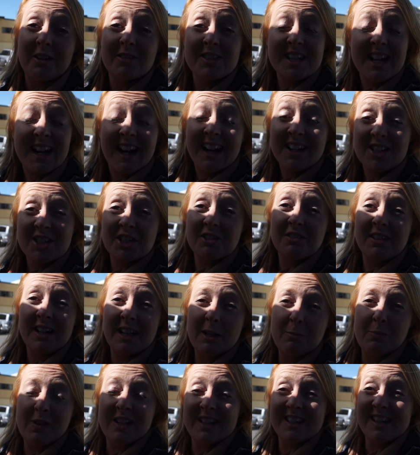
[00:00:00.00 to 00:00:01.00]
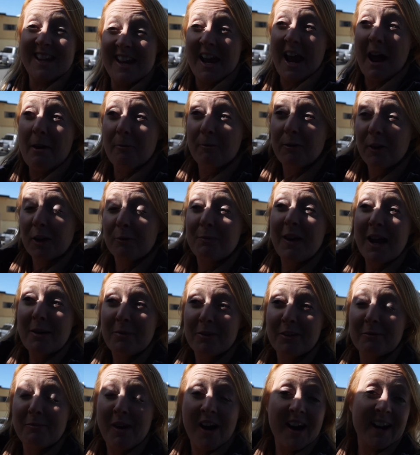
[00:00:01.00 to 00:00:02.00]
It was actually really busy and full of
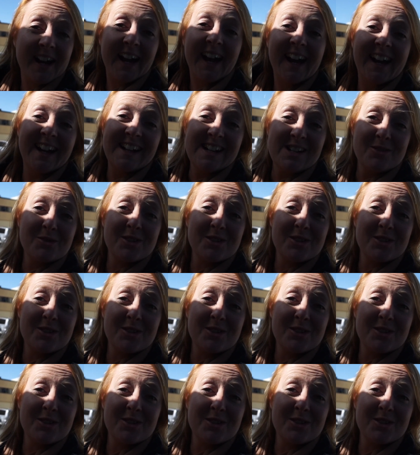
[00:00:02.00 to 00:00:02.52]
people of my age,